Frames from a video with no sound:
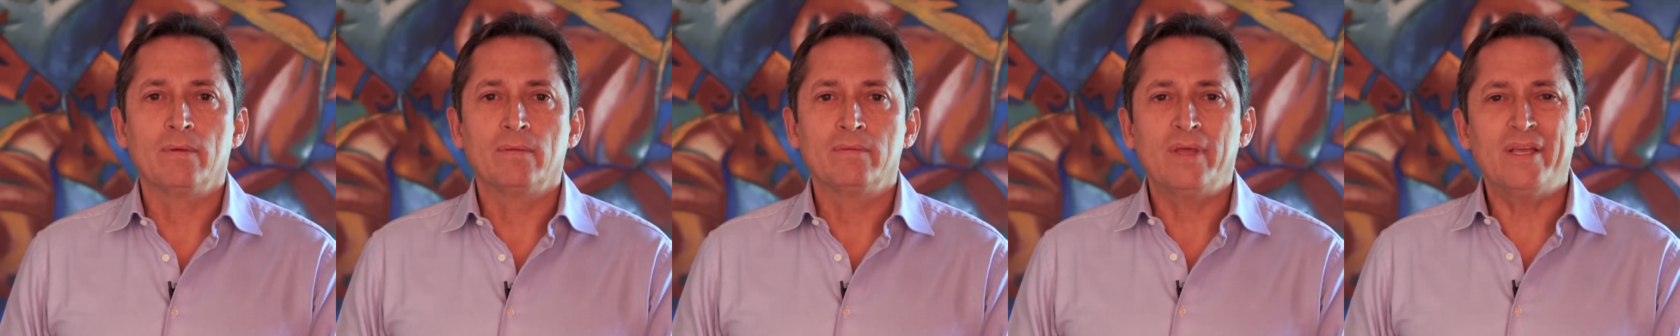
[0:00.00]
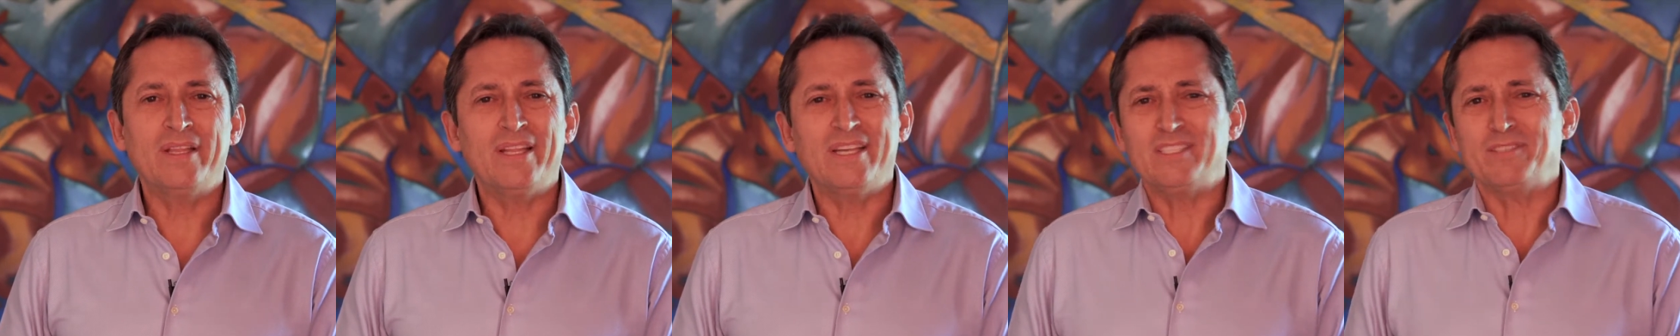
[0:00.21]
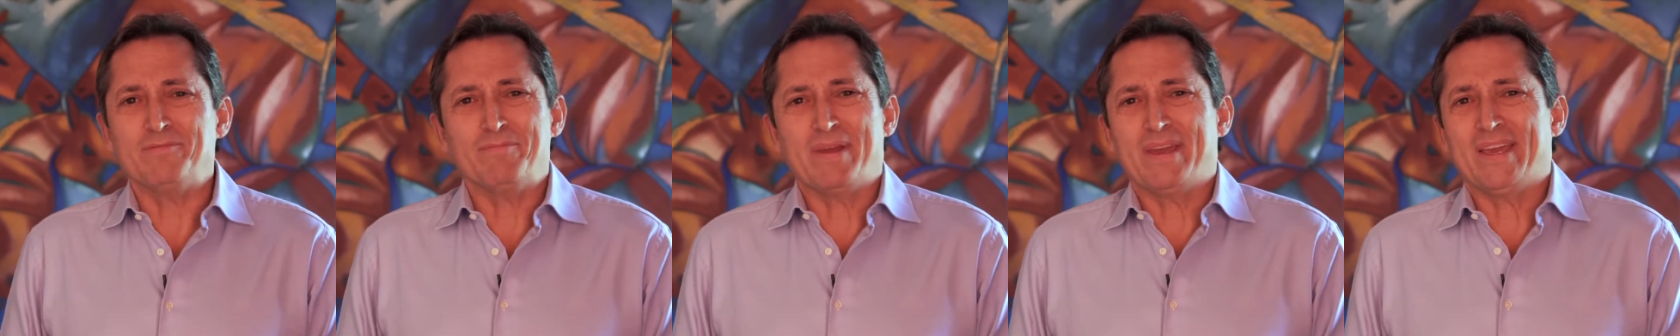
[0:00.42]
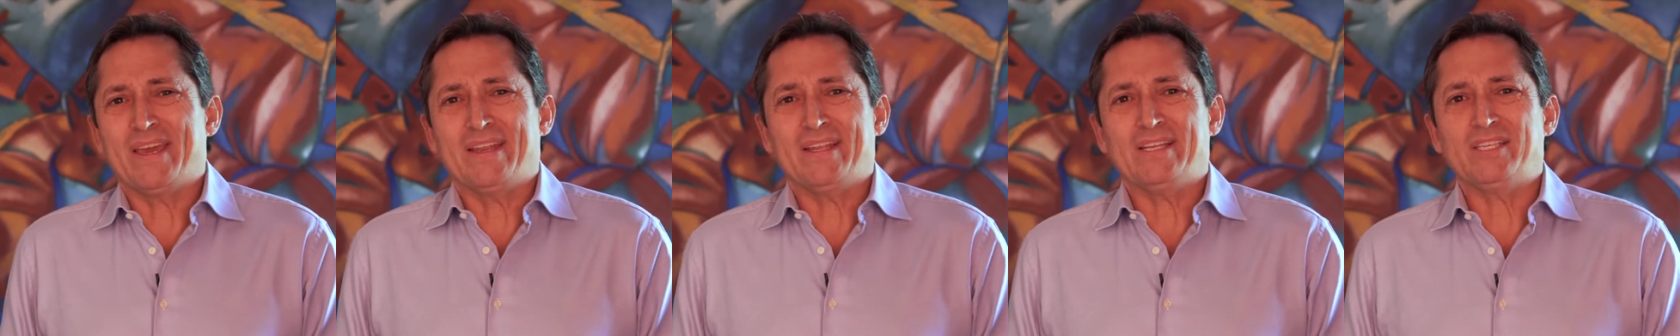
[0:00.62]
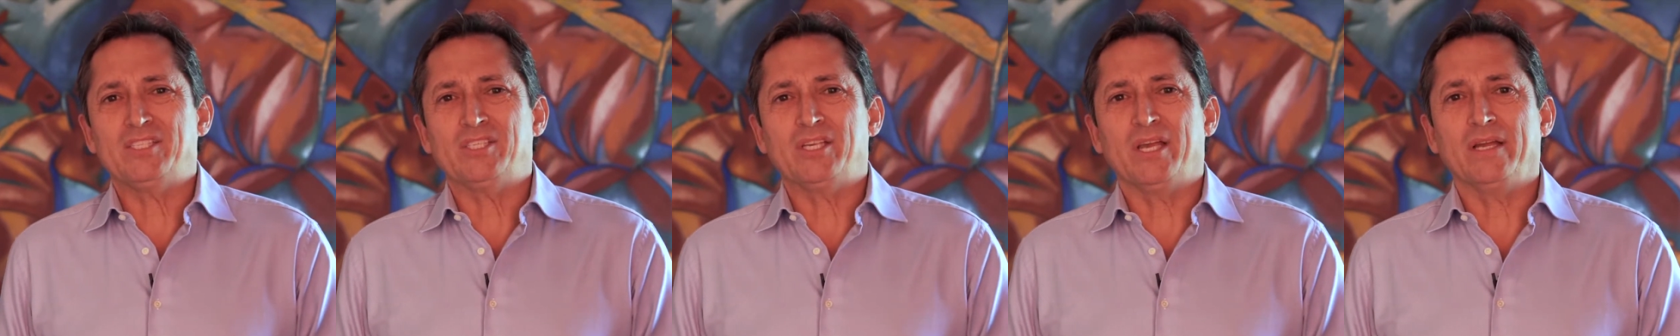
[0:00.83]
That doesn't make
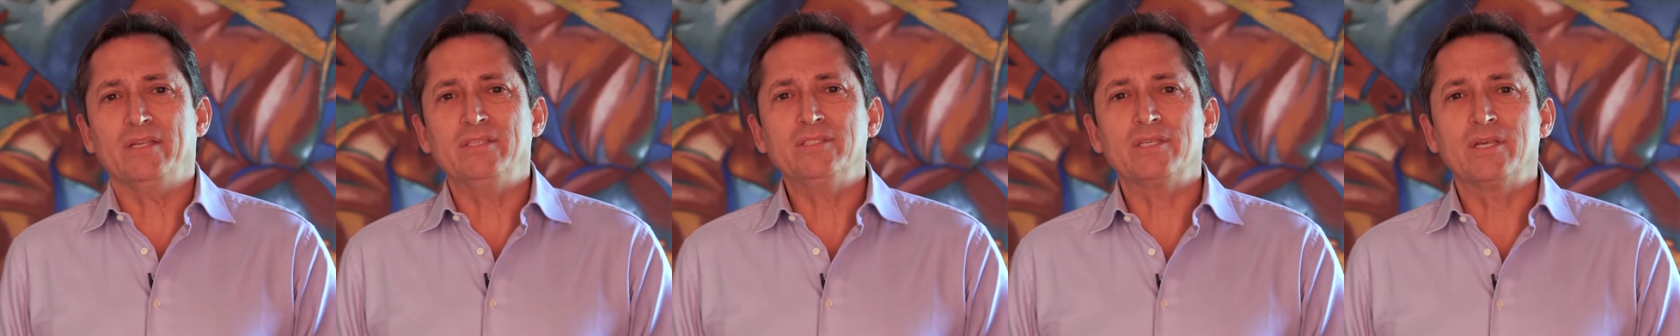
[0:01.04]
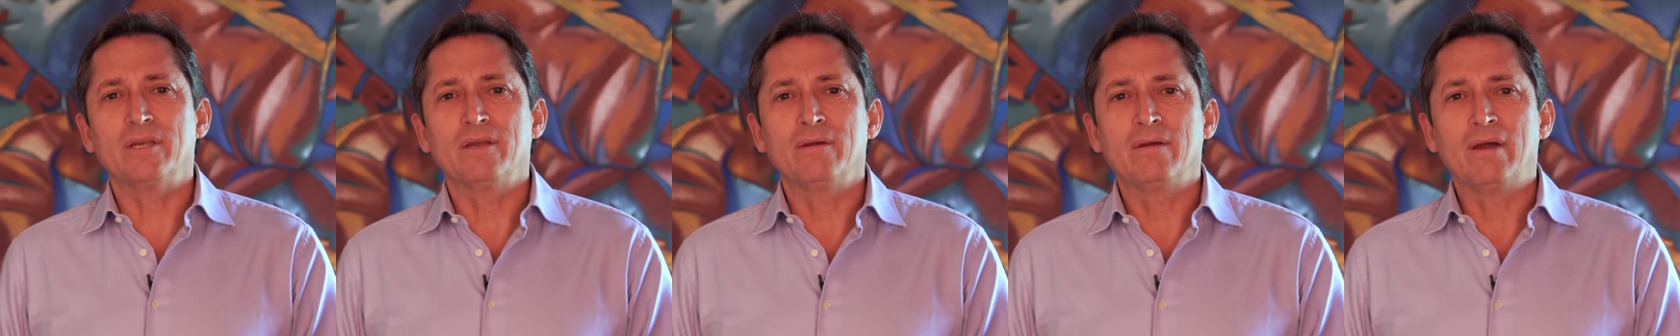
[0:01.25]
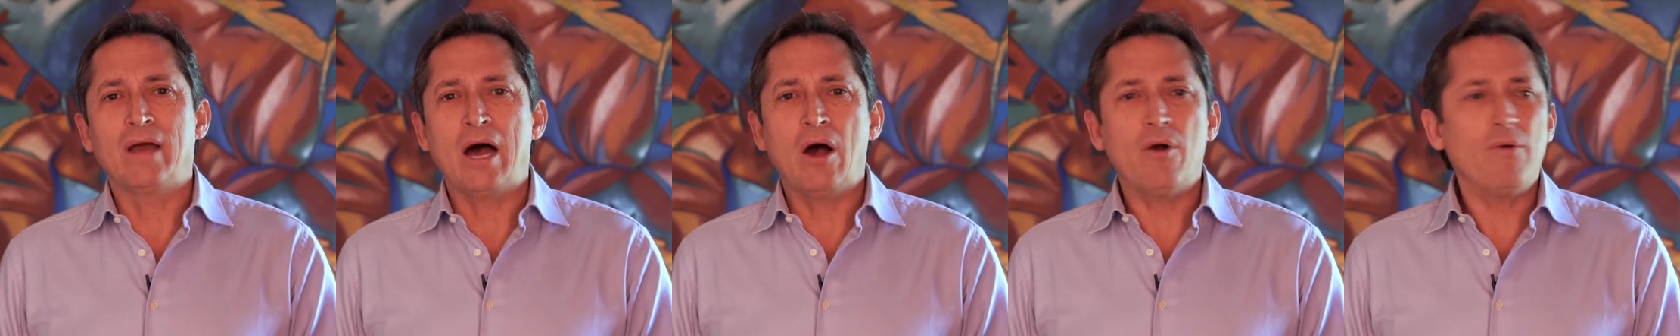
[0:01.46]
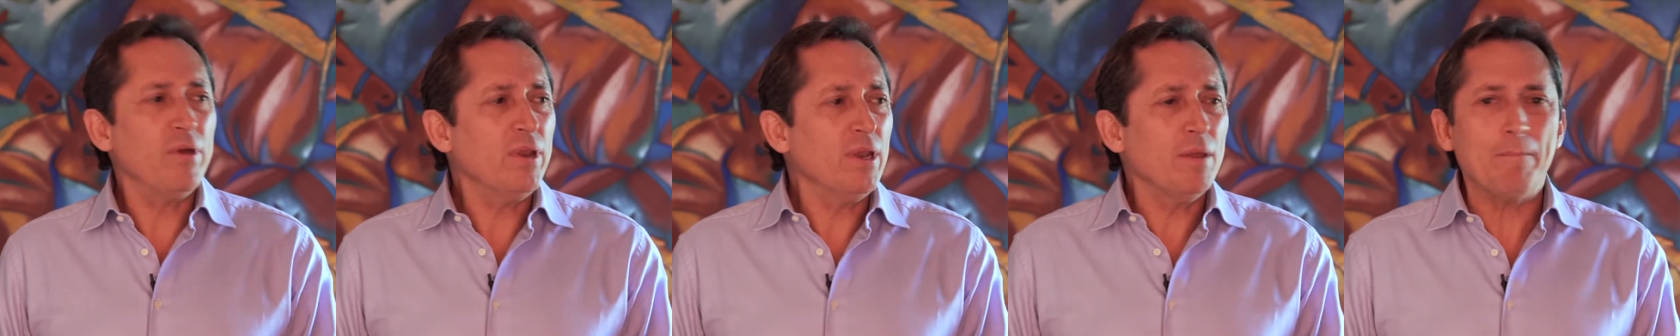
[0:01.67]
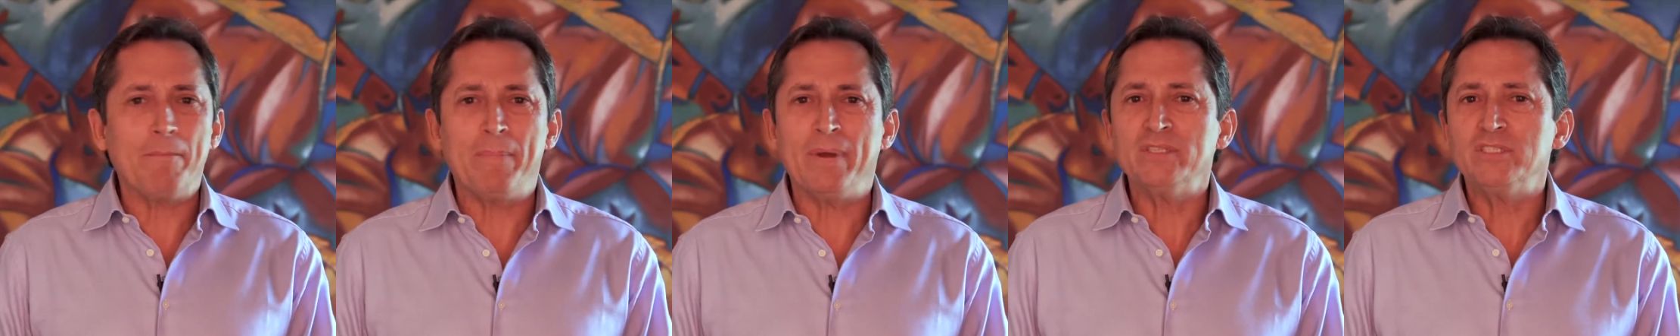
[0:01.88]
any sense. How can
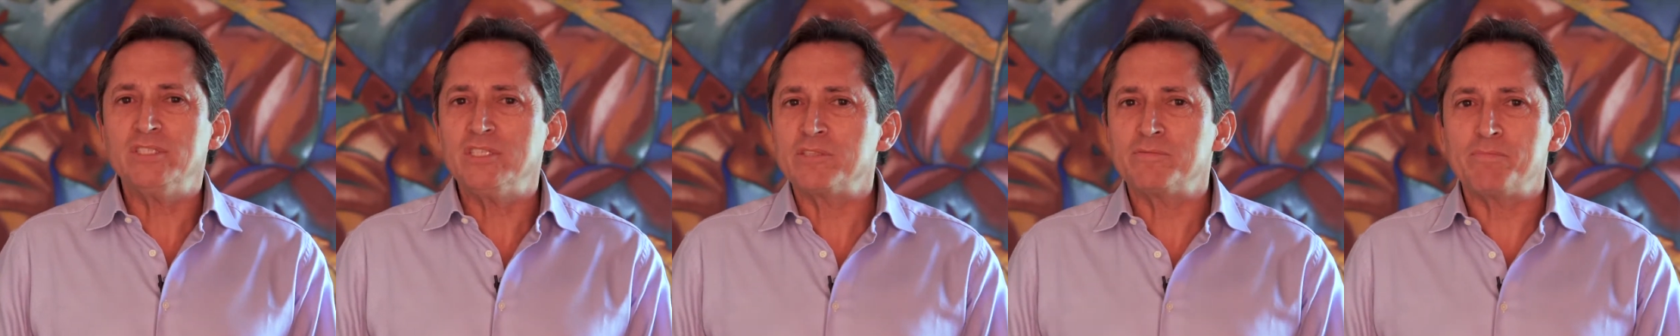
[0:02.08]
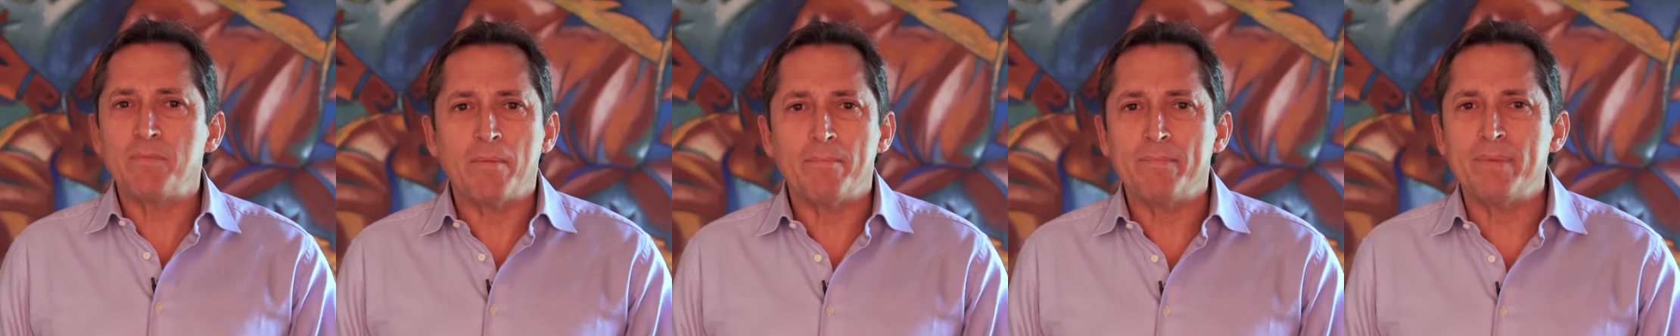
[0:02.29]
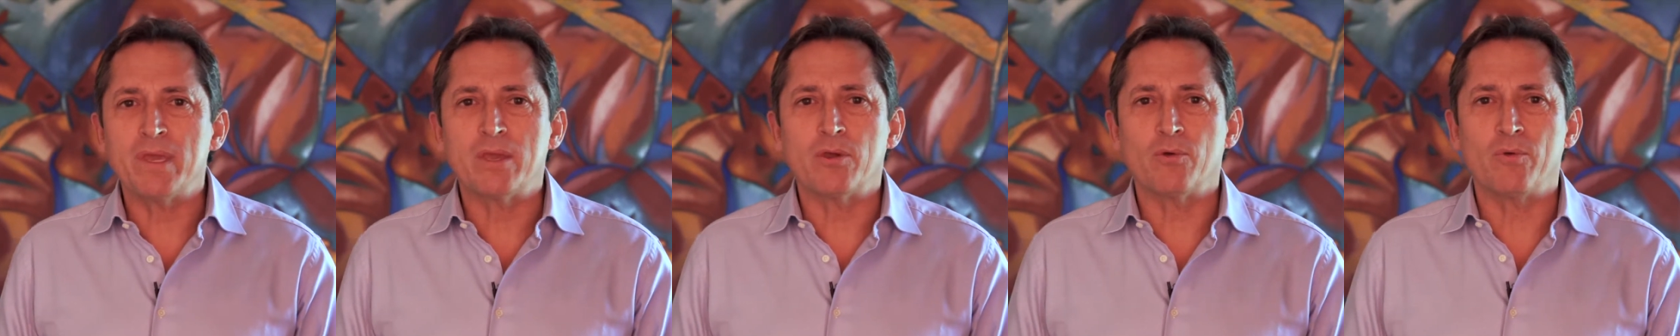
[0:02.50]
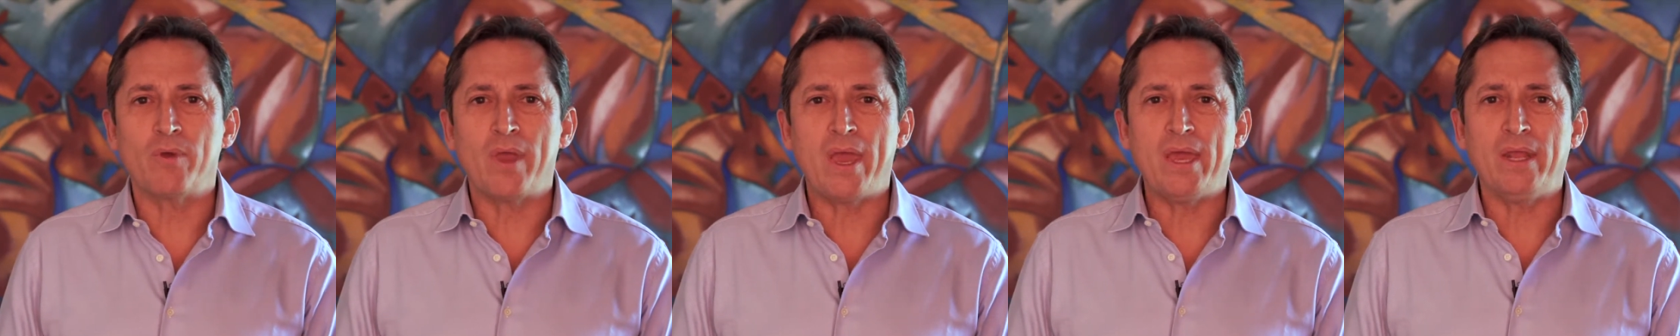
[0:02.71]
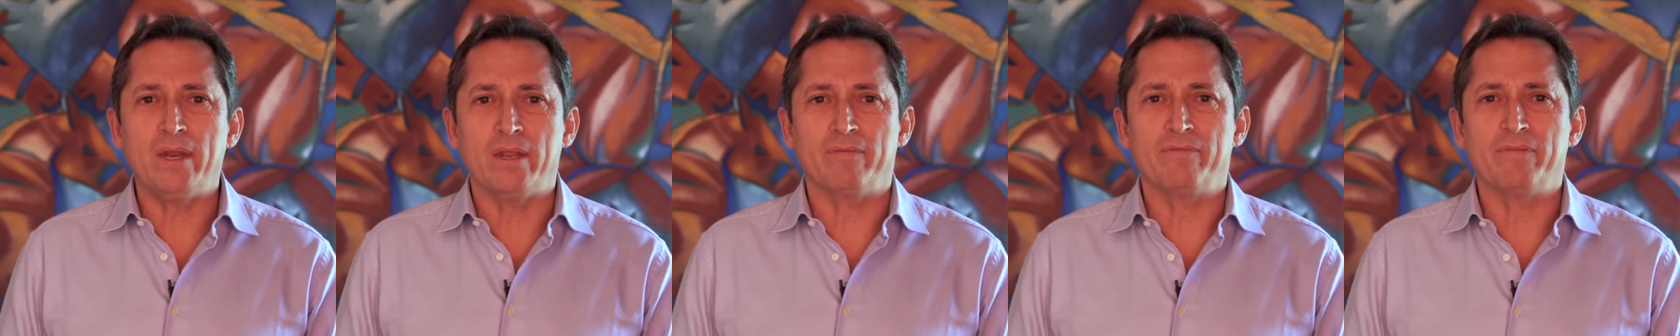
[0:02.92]
a businessman be
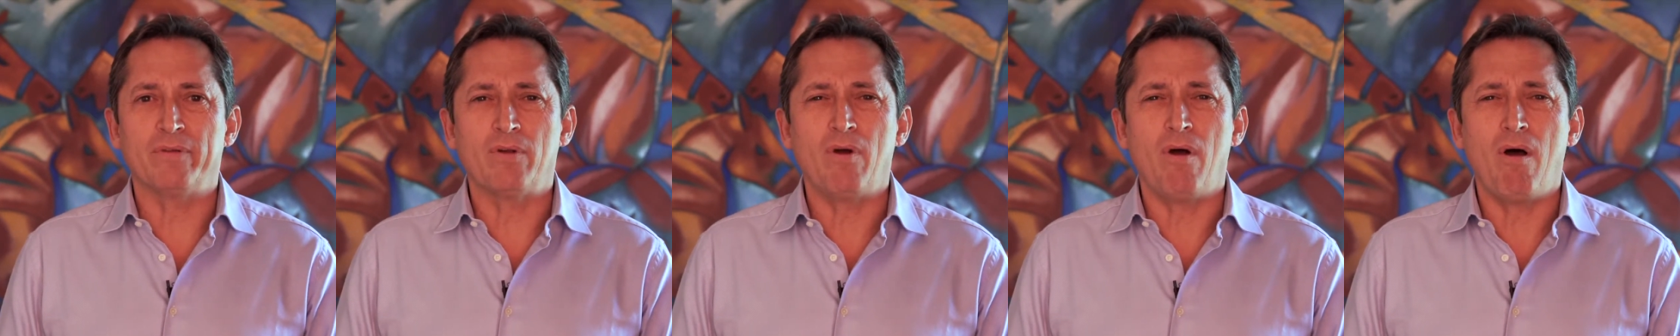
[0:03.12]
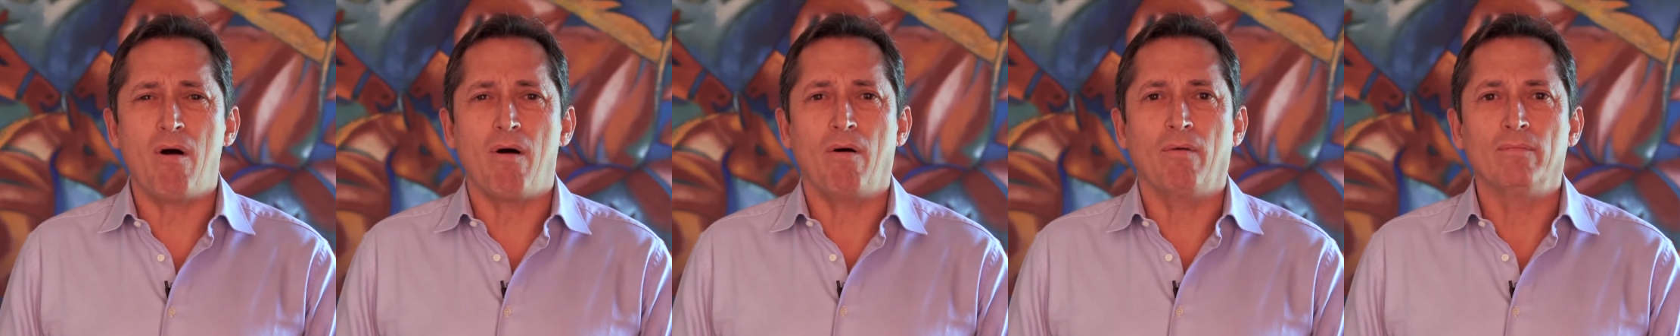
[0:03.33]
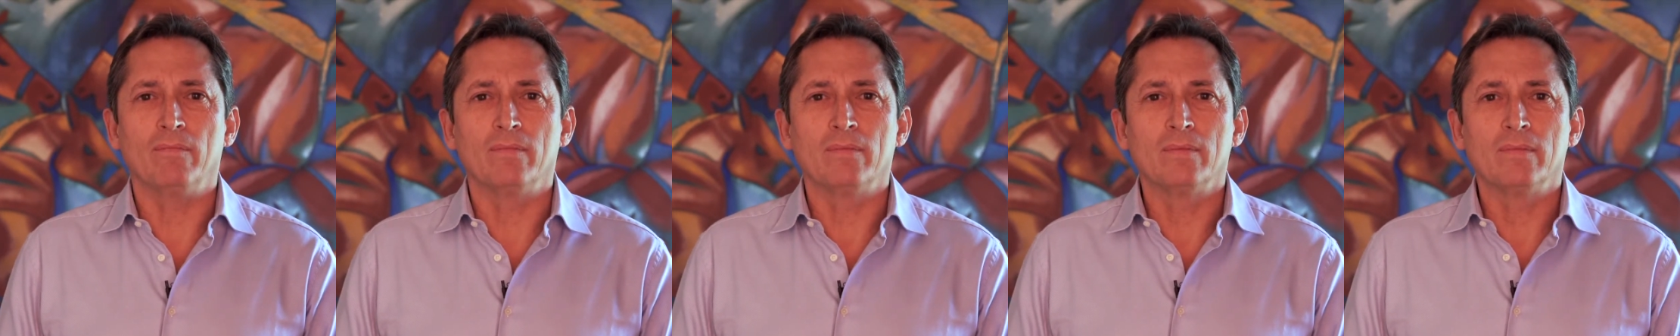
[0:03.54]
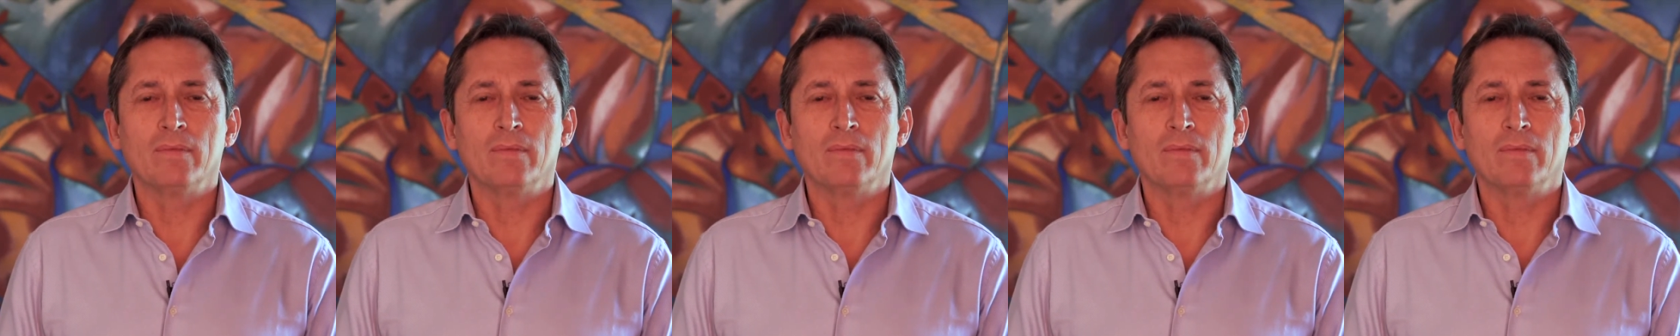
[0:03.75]
creative at all?